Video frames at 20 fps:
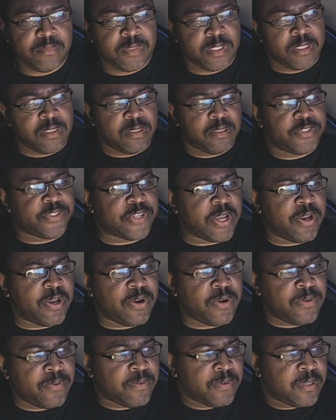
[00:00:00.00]

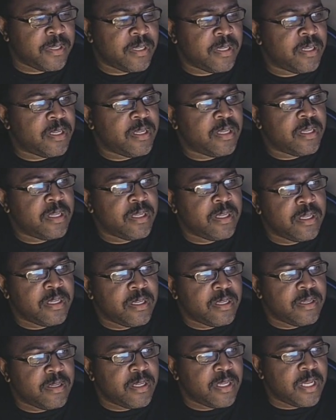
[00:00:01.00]
so
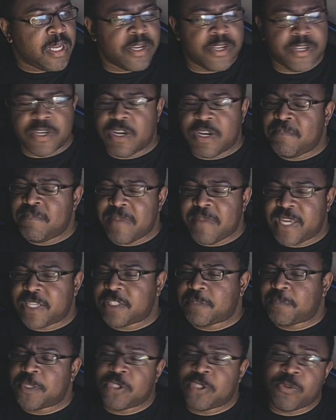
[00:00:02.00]
a good mix
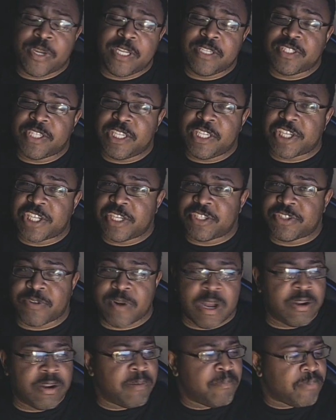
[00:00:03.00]
between CJ
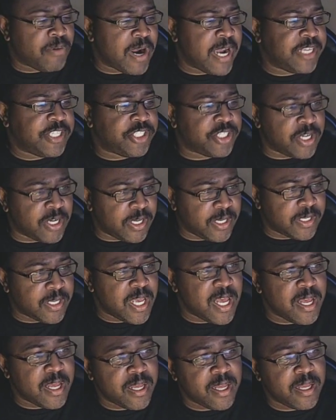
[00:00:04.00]
Stroud and Bryce Young
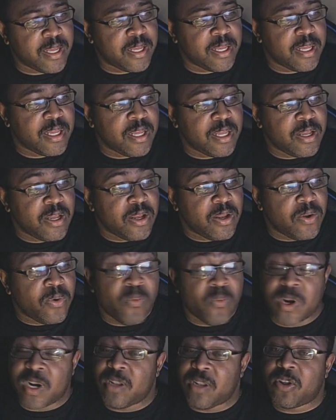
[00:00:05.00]

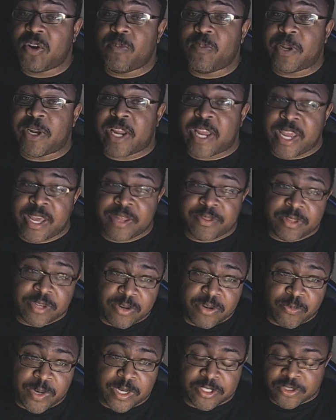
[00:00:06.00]
with a little bit of Anthony
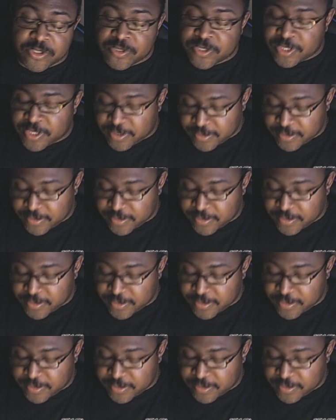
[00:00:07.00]
Richardson.